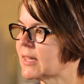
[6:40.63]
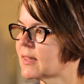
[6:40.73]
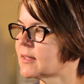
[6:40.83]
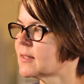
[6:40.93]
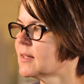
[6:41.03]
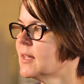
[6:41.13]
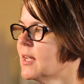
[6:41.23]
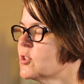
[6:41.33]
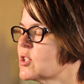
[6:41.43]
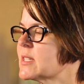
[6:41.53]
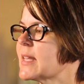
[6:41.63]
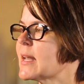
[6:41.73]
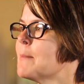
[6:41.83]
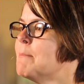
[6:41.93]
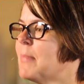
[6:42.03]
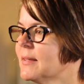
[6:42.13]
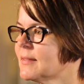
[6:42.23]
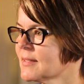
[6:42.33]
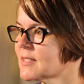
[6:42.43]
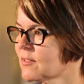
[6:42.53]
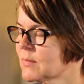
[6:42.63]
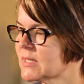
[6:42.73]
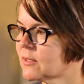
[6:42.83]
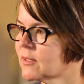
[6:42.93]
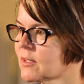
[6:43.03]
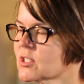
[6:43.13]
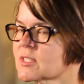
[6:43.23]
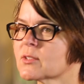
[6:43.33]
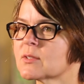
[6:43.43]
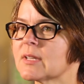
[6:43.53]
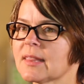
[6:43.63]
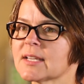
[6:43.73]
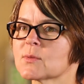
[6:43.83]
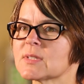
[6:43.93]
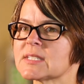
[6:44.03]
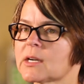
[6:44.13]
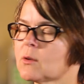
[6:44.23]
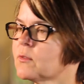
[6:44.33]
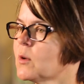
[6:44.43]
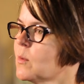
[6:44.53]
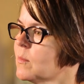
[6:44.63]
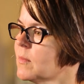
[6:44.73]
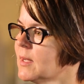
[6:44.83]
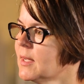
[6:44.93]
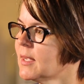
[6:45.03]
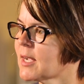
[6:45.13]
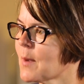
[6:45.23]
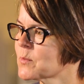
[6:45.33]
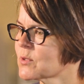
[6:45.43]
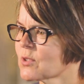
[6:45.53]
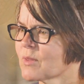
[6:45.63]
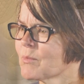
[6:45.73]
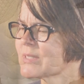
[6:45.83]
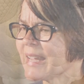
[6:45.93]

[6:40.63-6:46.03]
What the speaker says: and just that abundance of material. She's also done things with styrofoam cups, which are the most